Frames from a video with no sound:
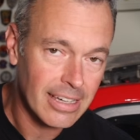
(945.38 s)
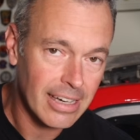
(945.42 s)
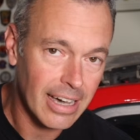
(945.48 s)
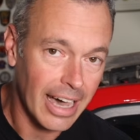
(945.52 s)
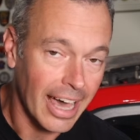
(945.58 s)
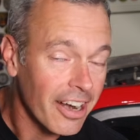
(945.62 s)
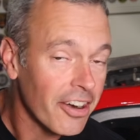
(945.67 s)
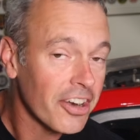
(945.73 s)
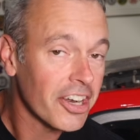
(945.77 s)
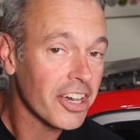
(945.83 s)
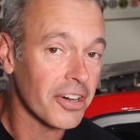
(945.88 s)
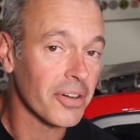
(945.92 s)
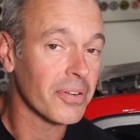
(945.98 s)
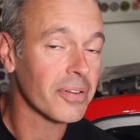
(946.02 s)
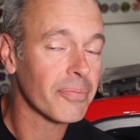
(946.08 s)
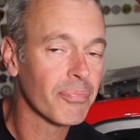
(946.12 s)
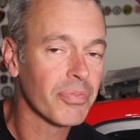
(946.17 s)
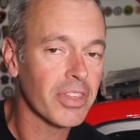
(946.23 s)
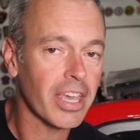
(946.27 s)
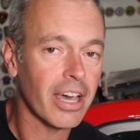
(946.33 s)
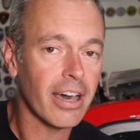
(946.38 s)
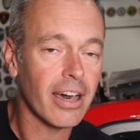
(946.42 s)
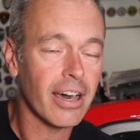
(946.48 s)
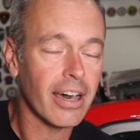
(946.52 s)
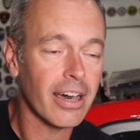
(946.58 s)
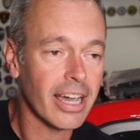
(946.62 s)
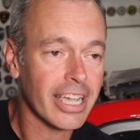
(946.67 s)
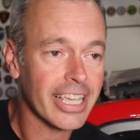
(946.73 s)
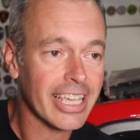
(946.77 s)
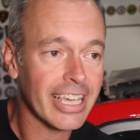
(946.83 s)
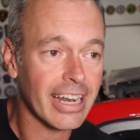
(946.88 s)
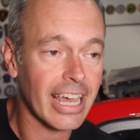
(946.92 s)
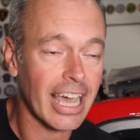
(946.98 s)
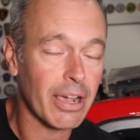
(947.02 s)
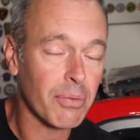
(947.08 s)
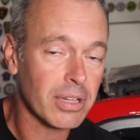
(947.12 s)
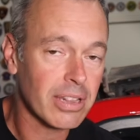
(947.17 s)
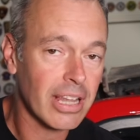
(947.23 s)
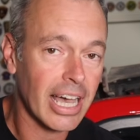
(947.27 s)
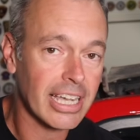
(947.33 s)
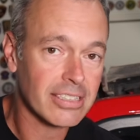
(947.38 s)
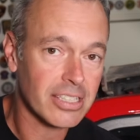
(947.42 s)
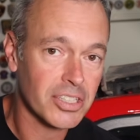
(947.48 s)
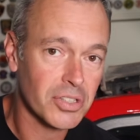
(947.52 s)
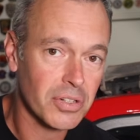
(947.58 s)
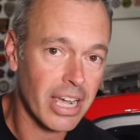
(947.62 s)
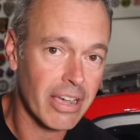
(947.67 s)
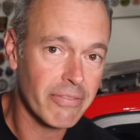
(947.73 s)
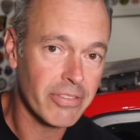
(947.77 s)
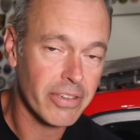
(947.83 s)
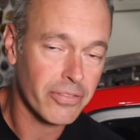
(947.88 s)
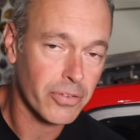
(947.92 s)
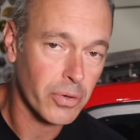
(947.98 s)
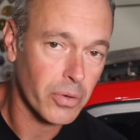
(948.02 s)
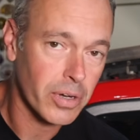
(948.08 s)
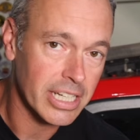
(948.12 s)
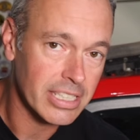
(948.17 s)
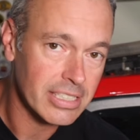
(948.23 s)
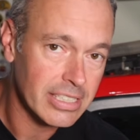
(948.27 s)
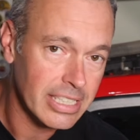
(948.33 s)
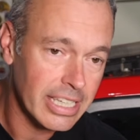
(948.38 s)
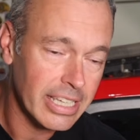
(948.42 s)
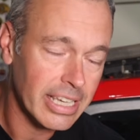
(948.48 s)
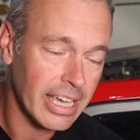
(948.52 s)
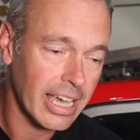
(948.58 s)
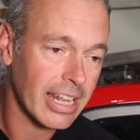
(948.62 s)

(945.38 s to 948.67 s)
I don't know. Again, I would like to drive the 4xe,